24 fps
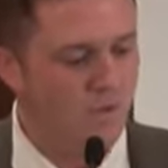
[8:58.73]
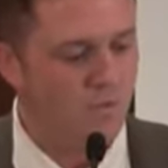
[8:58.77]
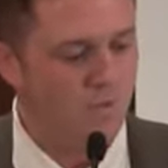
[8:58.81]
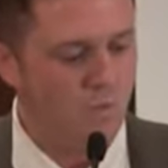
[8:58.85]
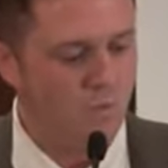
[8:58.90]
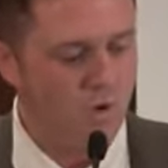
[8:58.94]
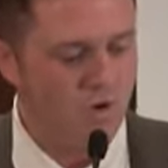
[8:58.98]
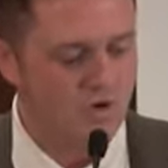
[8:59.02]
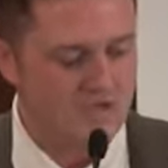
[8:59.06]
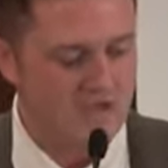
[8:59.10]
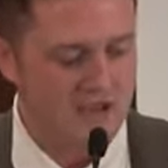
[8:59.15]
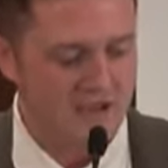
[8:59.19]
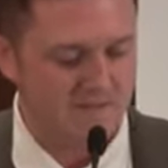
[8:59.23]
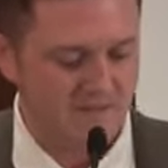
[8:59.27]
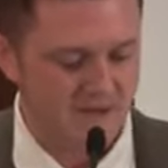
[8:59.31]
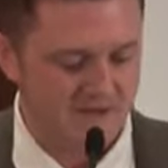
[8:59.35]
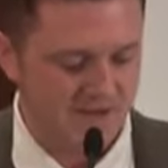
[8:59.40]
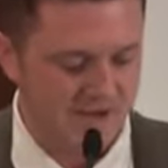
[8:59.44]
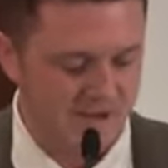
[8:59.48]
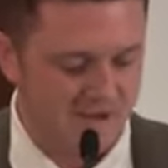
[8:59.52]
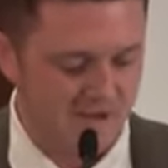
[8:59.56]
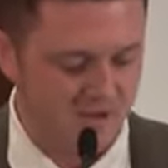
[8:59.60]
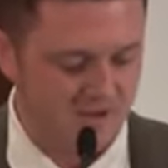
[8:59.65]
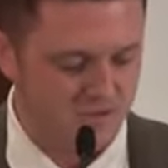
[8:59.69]
What's
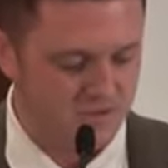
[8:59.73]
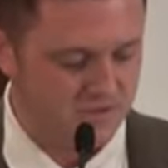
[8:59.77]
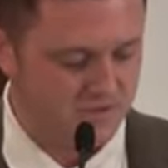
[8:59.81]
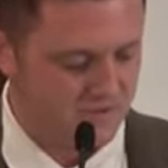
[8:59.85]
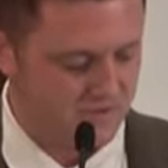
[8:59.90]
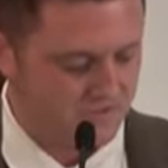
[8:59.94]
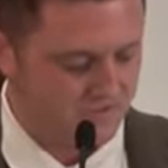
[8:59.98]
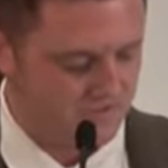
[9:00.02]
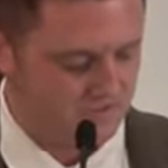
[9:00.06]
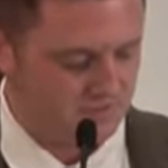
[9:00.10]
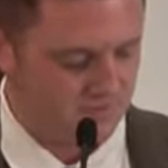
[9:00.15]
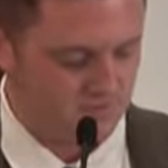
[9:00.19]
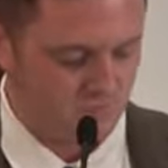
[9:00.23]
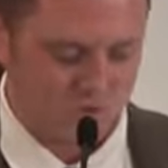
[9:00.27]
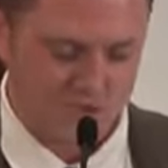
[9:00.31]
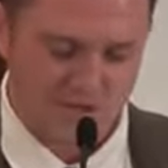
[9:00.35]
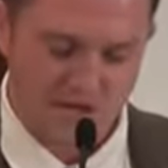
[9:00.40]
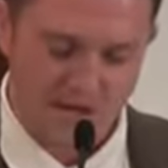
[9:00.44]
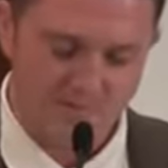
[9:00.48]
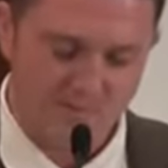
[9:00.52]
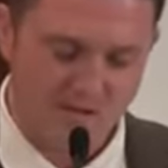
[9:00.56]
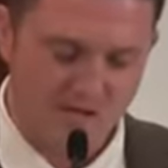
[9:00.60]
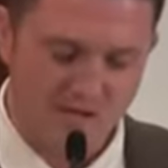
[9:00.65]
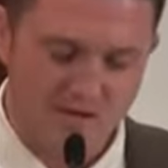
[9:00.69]
happening in England? What's
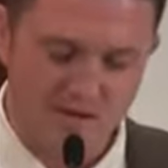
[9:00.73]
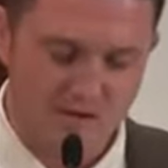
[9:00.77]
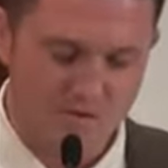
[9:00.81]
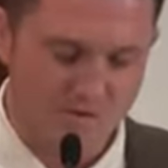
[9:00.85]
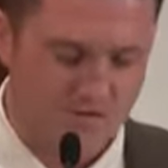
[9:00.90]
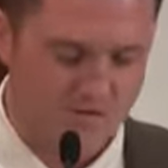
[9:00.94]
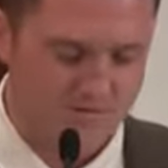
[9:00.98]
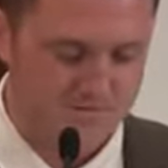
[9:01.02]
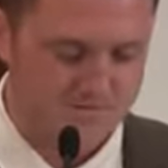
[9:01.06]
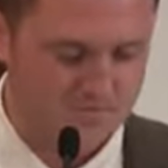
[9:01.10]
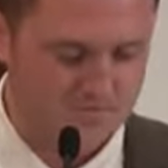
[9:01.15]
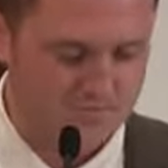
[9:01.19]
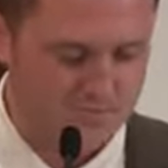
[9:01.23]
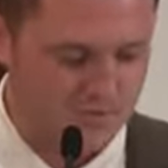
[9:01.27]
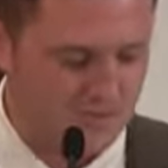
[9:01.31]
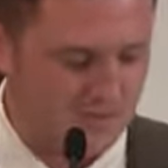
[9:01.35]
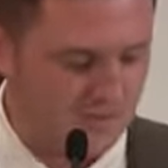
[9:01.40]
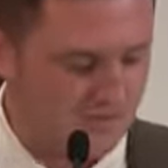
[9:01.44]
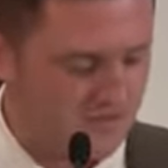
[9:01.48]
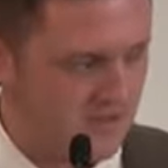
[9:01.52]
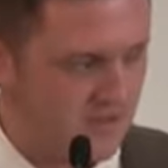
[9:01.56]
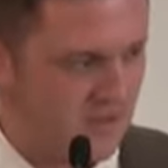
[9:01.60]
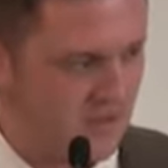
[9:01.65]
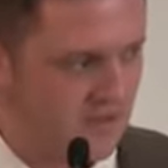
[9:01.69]
happening in Luton? What's
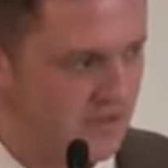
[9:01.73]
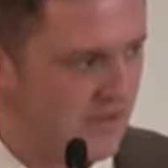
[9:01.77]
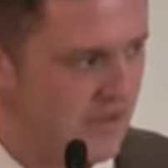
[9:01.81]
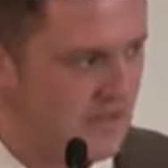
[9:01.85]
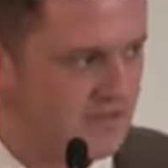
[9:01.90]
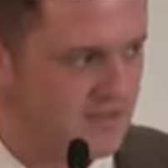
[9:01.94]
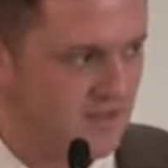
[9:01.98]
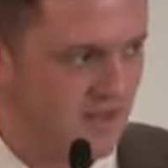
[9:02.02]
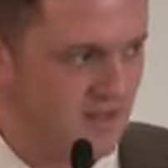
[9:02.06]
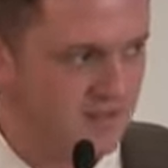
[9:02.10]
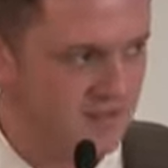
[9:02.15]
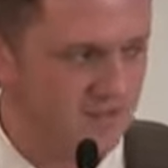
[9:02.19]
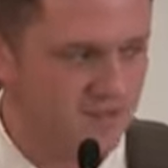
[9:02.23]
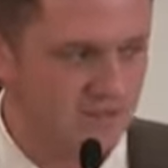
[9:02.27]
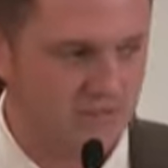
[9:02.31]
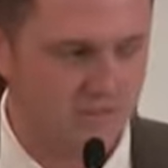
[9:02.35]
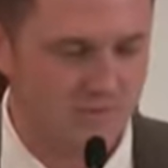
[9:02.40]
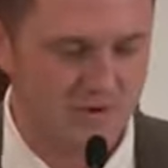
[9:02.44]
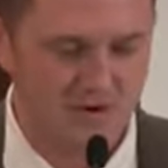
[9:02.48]
happening in East London, in